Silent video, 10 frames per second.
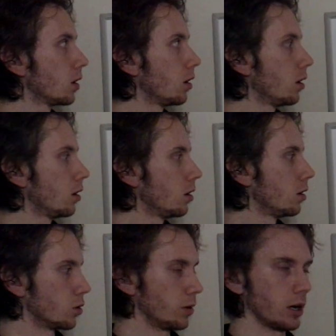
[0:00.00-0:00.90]
So now,
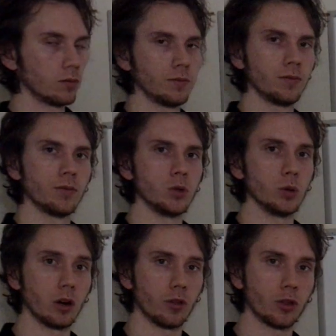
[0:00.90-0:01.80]
to get our
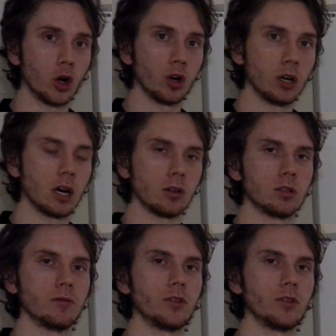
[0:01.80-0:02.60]
third cognitive function,